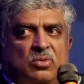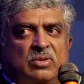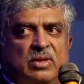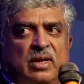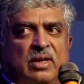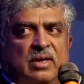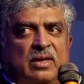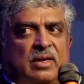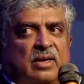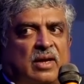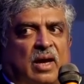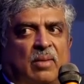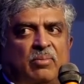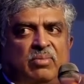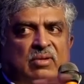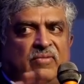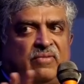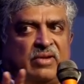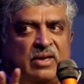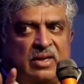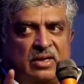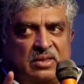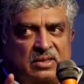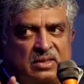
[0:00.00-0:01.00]
through, then
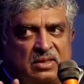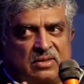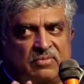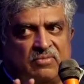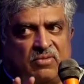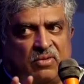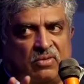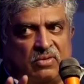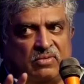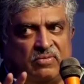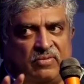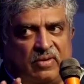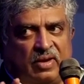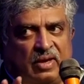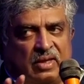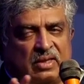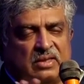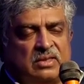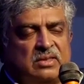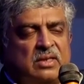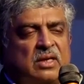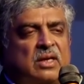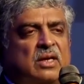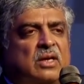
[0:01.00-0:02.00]
amplification
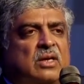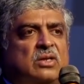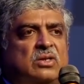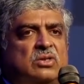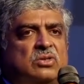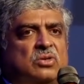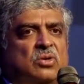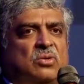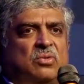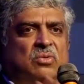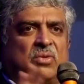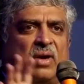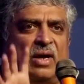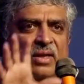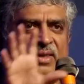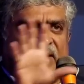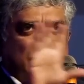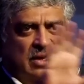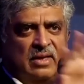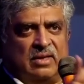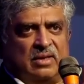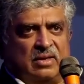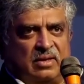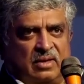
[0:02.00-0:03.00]
fails. So I
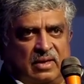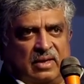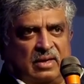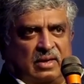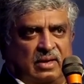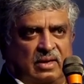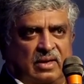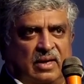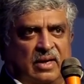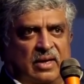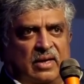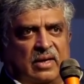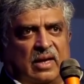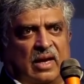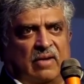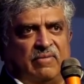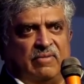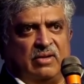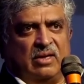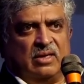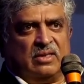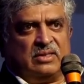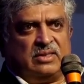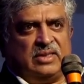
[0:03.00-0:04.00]
think
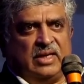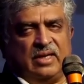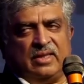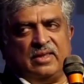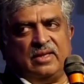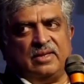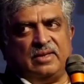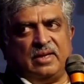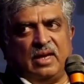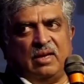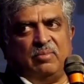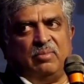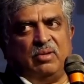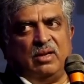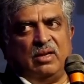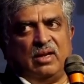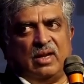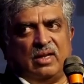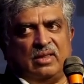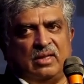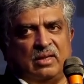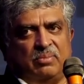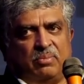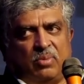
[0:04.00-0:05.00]
having a seat at the table
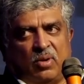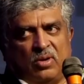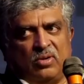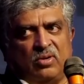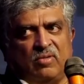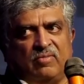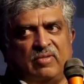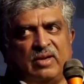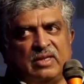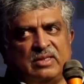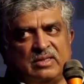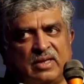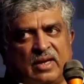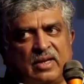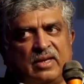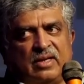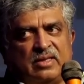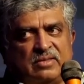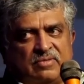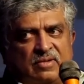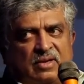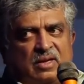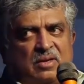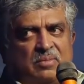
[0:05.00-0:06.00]
at the point of design
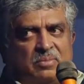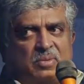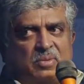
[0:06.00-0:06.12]
is very